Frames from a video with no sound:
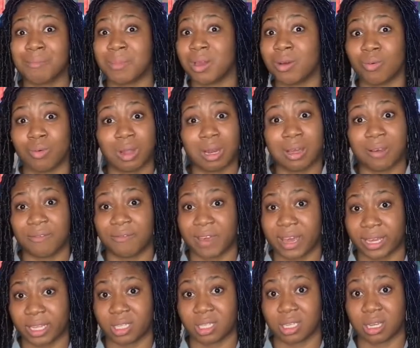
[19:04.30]
it will
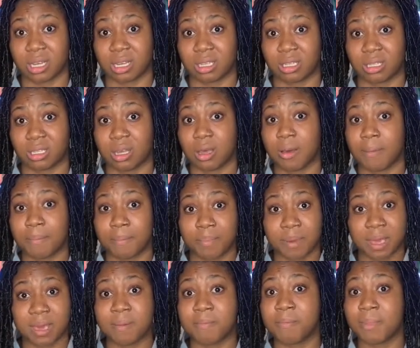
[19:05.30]
affect us.
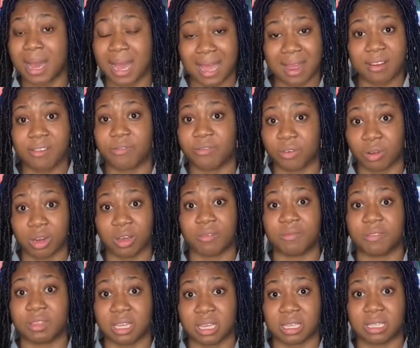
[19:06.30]
Be mindful of
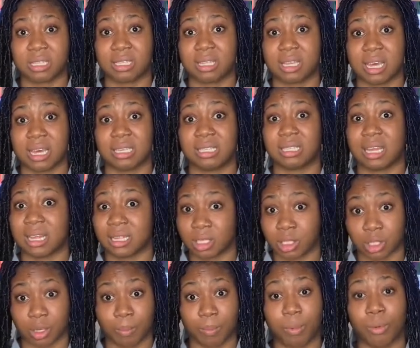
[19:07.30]
these things and
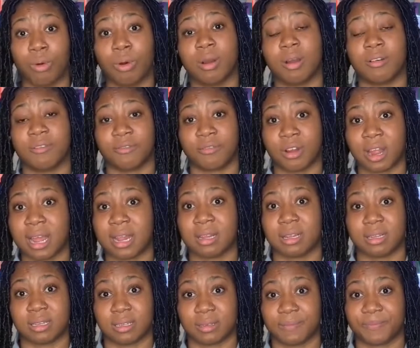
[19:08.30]
support a friend.